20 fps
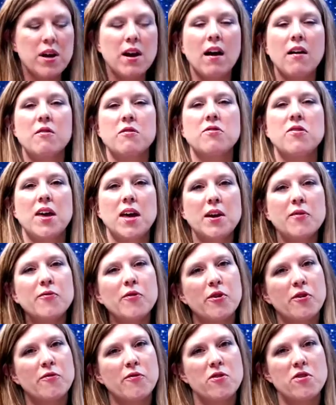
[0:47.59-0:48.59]
we are
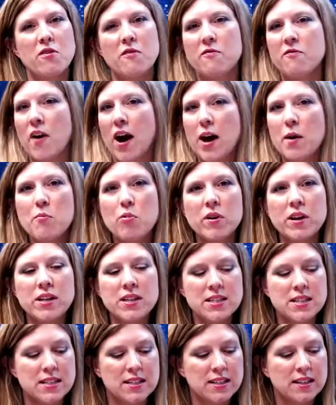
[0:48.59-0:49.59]
thankful for the
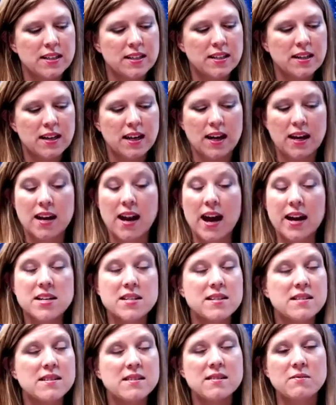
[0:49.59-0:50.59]
vibrant
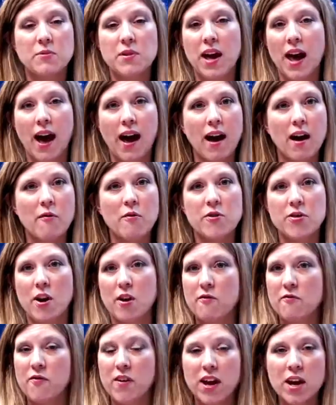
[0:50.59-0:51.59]
connections we have
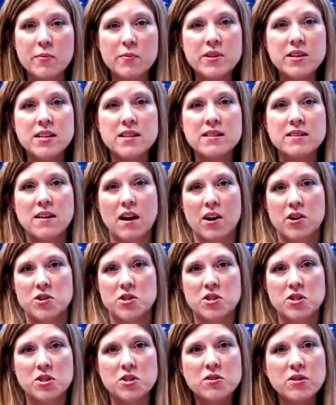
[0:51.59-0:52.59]
with our families,
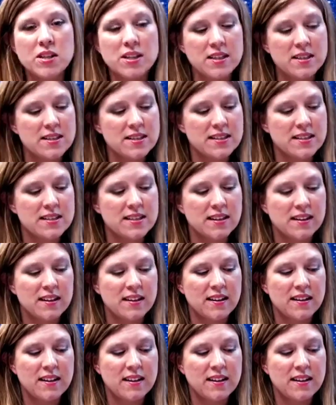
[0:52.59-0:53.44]
our students,